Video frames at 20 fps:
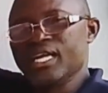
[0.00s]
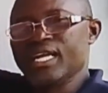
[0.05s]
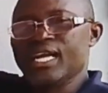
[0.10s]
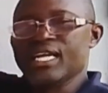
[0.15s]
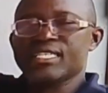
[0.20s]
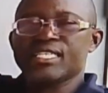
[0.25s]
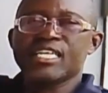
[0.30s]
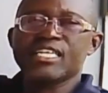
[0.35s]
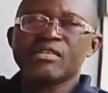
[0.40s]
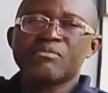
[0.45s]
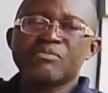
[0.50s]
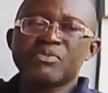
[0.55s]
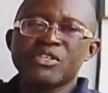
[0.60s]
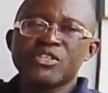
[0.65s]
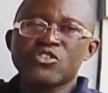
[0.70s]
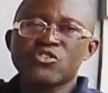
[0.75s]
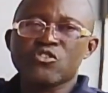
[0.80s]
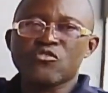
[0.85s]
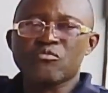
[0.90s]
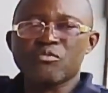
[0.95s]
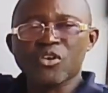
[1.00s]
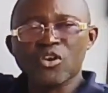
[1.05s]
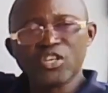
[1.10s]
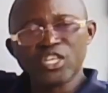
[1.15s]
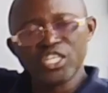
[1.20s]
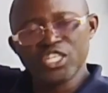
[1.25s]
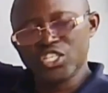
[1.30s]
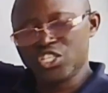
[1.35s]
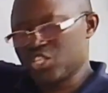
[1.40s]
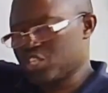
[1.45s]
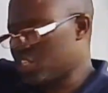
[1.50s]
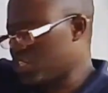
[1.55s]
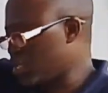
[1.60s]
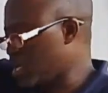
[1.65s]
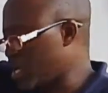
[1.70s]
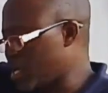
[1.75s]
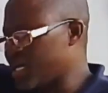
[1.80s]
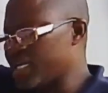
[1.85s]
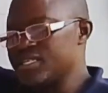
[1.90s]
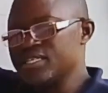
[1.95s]
there's any piece of blockage
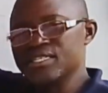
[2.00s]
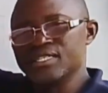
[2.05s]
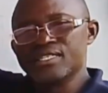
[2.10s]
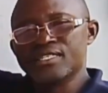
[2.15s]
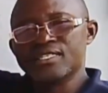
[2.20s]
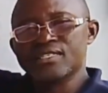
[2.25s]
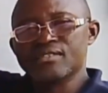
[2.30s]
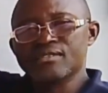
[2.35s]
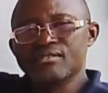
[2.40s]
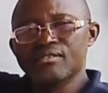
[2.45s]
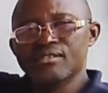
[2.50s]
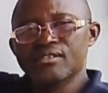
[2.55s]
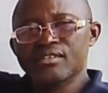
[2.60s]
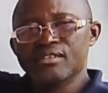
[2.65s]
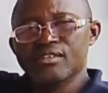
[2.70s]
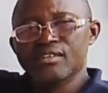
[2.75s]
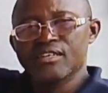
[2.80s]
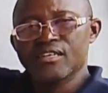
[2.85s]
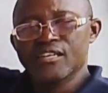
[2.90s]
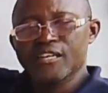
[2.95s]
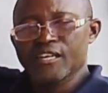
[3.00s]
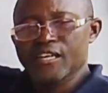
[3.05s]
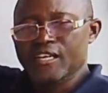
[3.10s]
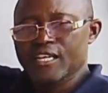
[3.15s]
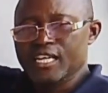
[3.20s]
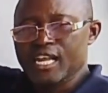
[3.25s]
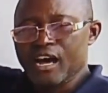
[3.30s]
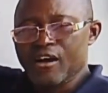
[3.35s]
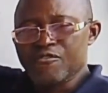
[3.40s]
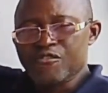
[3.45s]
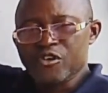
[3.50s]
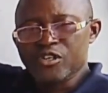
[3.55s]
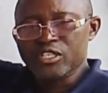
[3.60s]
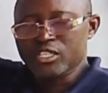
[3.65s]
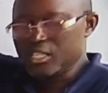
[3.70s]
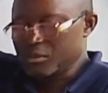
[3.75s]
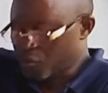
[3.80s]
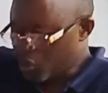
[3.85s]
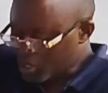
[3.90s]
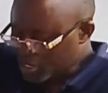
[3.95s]
around it. Now for
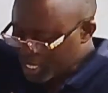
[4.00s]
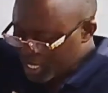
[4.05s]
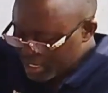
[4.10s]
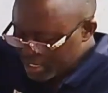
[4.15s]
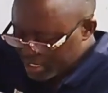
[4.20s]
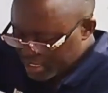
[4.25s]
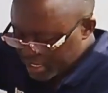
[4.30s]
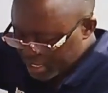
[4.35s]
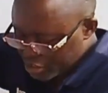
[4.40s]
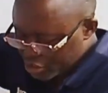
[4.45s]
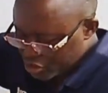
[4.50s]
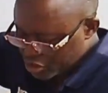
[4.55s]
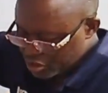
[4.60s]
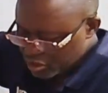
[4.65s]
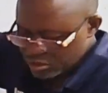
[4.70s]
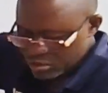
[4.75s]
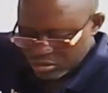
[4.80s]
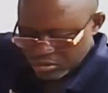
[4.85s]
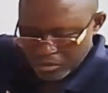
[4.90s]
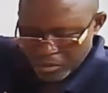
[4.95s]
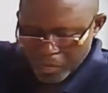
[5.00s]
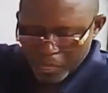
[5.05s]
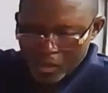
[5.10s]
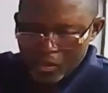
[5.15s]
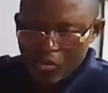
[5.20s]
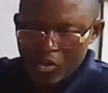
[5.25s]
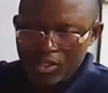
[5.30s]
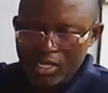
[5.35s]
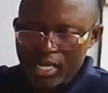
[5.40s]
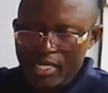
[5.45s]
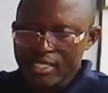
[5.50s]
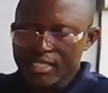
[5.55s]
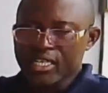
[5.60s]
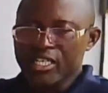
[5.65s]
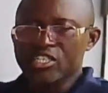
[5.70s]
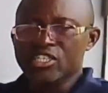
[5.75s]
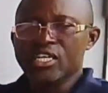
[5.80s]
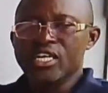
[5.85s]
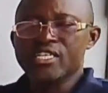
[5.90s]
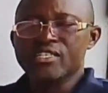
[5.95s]
the water retention
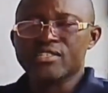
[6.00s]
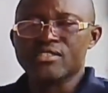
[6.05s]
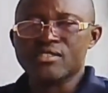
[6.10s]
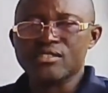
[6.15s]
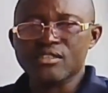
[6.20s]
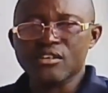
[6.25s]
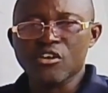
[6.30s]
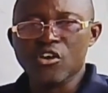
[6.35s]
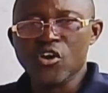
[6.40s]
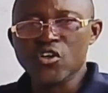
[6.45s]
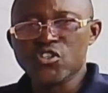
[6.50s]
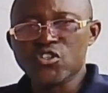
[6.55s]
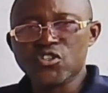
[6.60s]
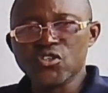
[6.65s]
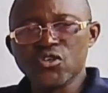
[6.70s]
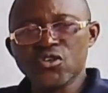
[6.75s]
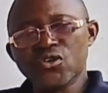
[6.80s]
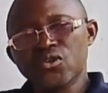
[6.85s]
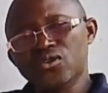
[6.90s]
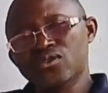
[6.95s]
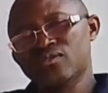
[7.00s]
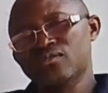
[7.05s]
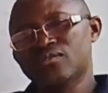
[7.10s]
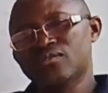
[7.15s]
is also